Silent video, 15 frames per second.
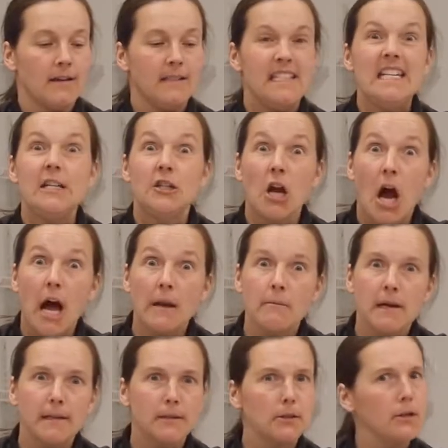Dijon
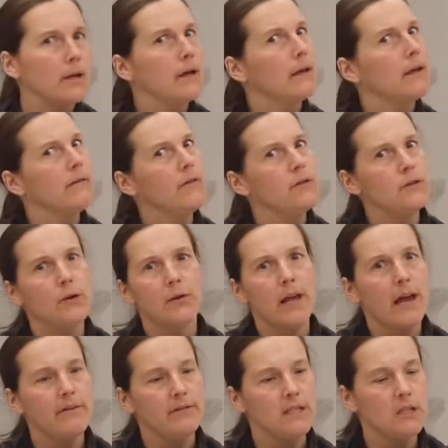mustard. If you don't
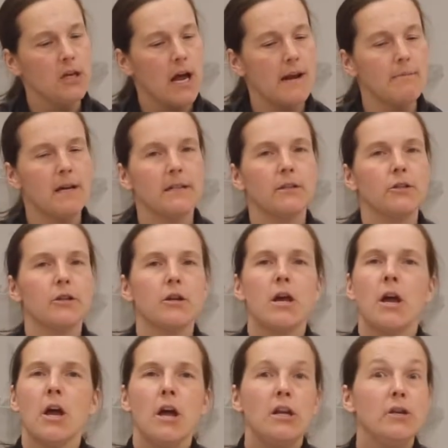have Dijon mustard,
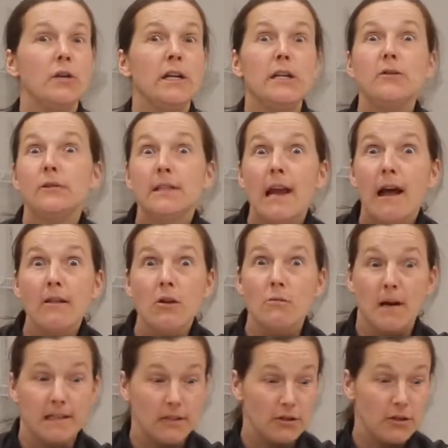you can use yellow
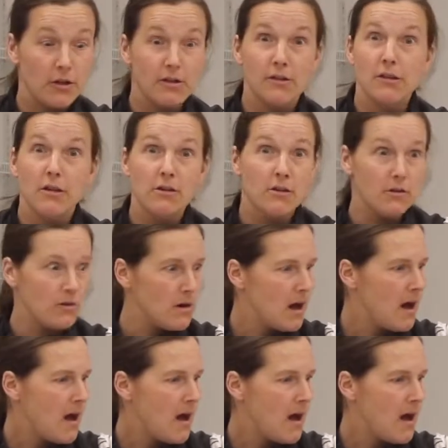mustard too.